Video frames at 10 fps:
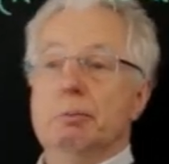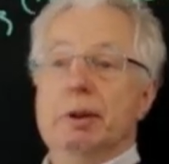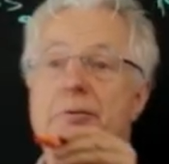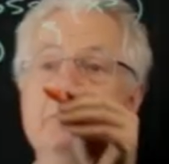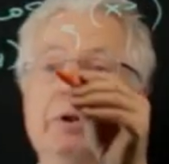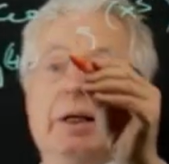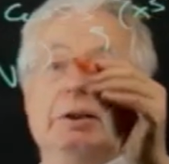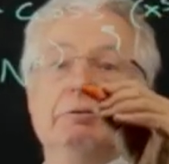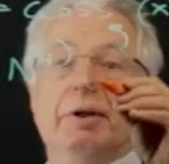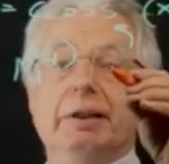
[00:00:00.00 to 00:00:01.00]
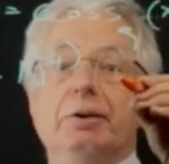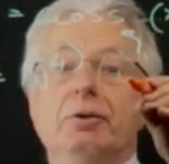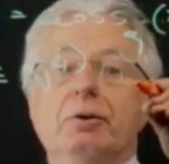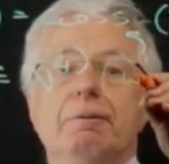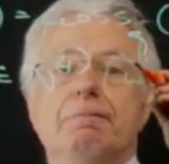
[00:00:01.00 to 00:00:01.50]
whenever they are
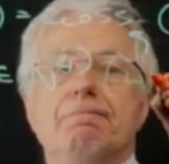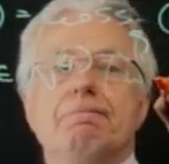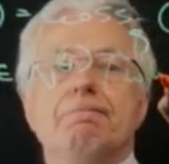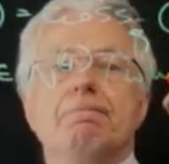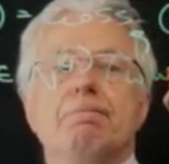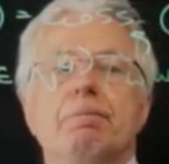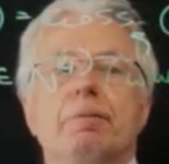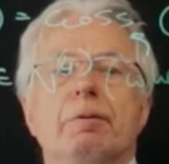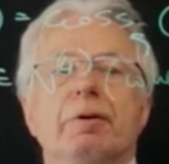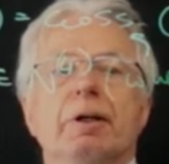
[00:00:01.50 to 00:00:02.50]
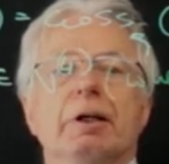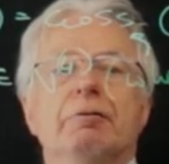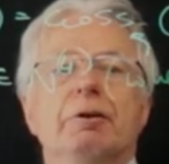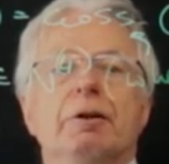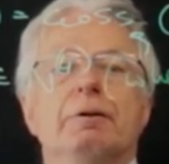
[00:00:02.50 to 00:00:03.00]
defined
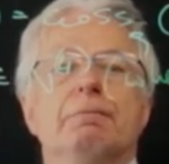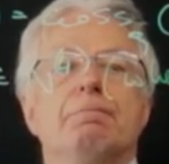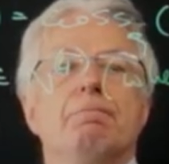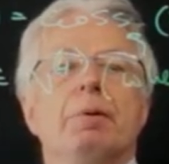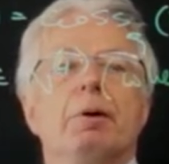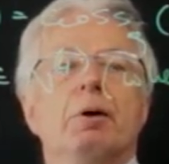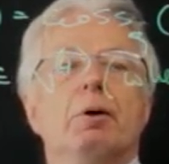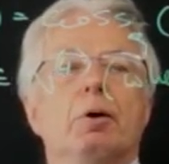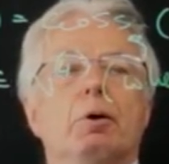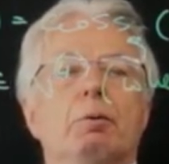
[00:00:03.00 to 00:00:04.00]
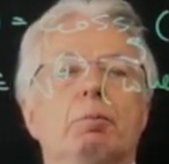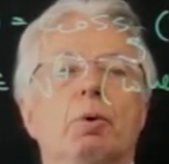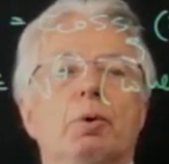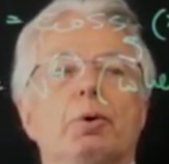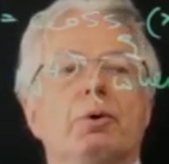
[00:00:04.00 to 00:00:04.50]
whenever
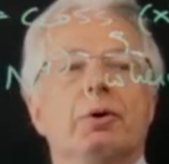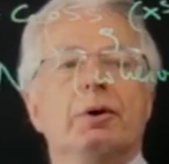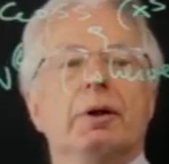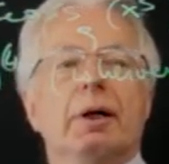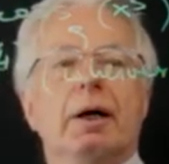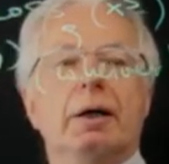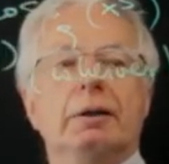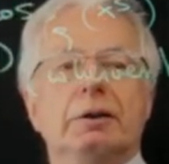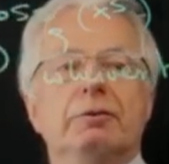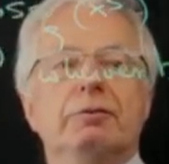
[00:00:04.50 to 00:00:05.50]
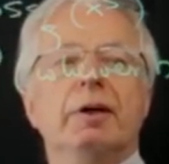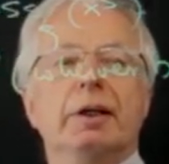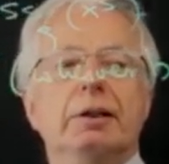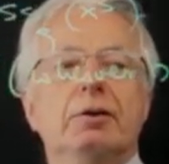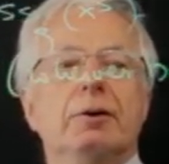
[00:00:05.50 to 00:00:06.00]
both are
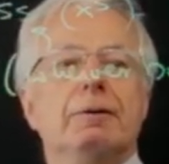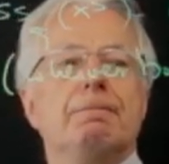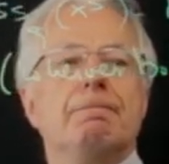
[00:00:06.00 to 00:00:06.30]
defined.